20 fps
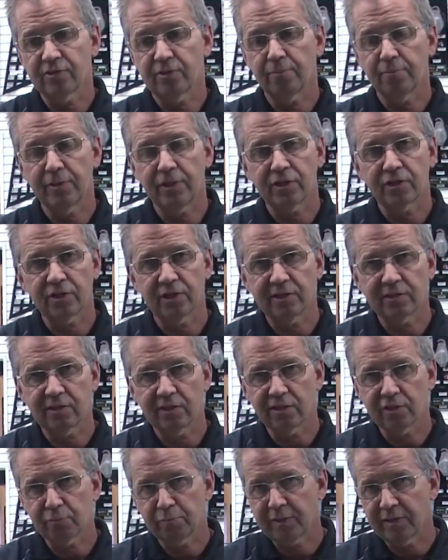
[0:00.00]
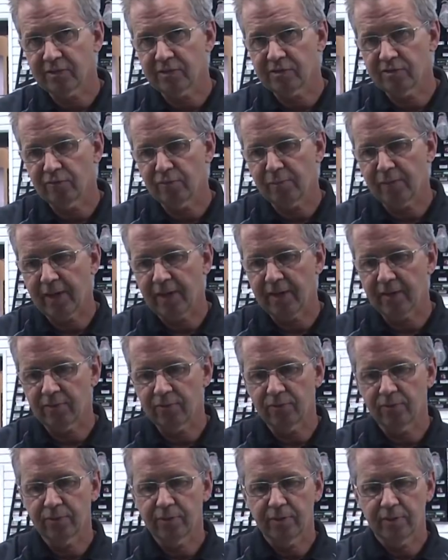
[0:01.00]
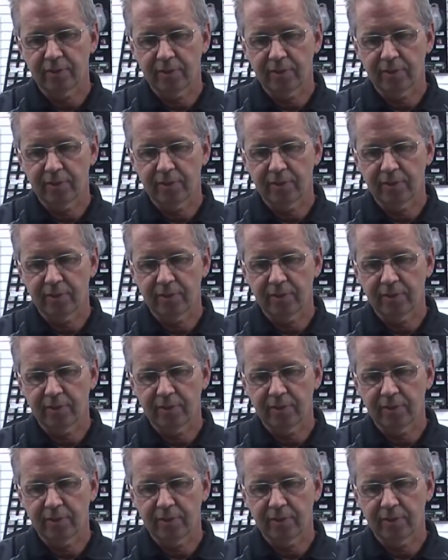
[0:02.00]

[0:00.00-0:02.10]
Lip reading: a much less expensive panel.